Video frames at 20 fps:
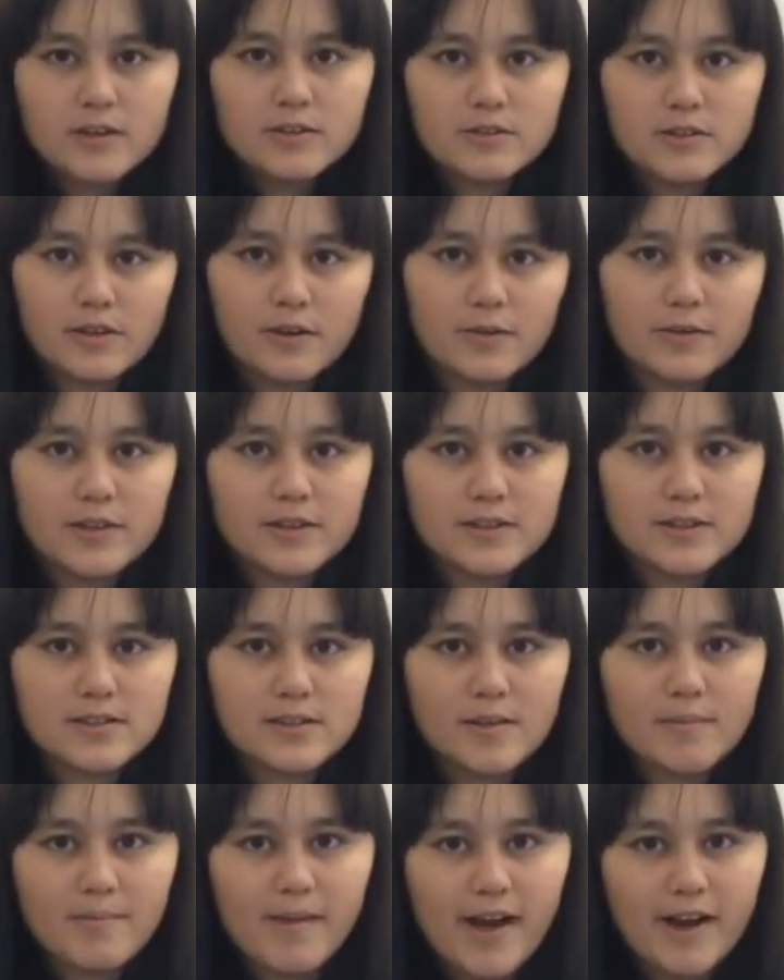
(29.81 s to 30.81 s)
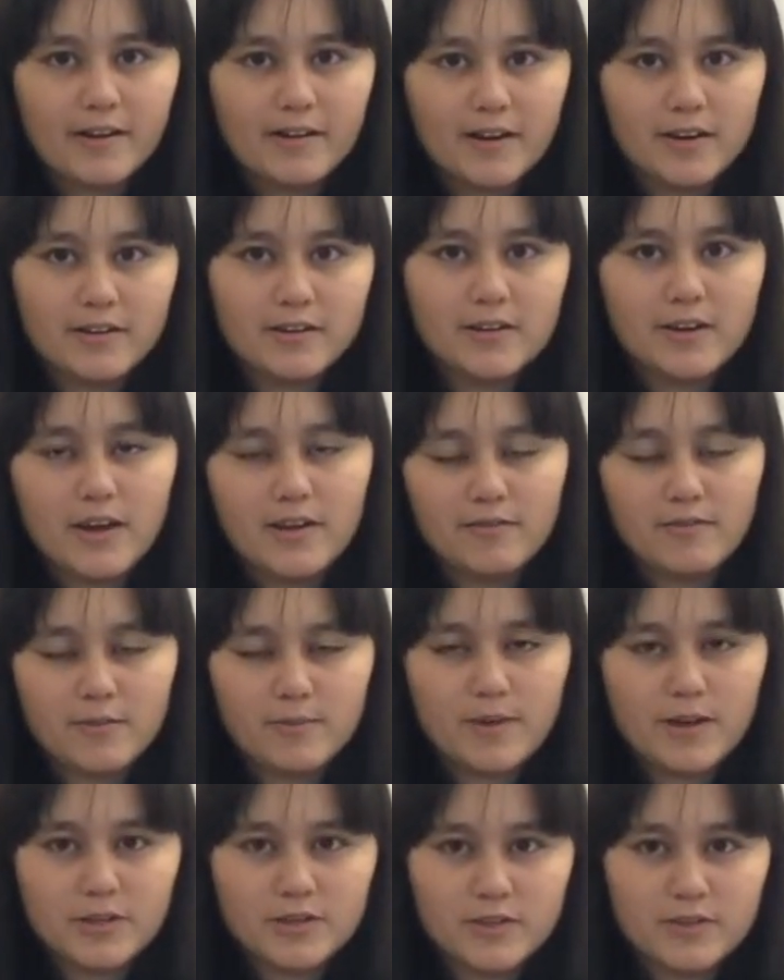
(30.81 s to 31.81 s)
So this is some background
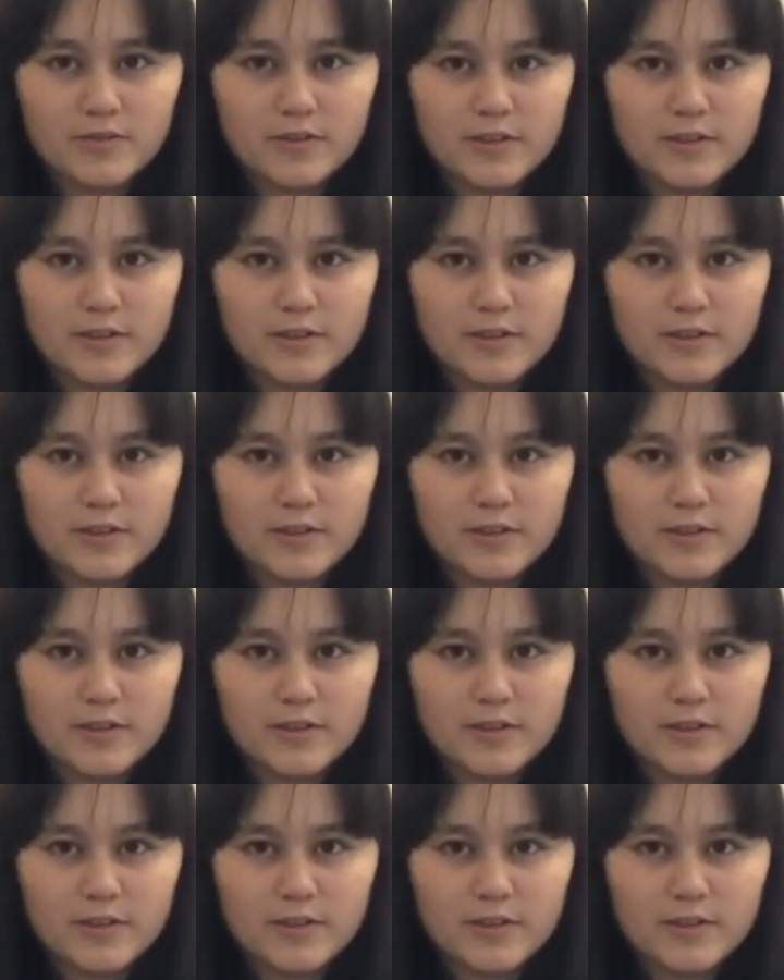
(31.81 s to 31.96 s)
information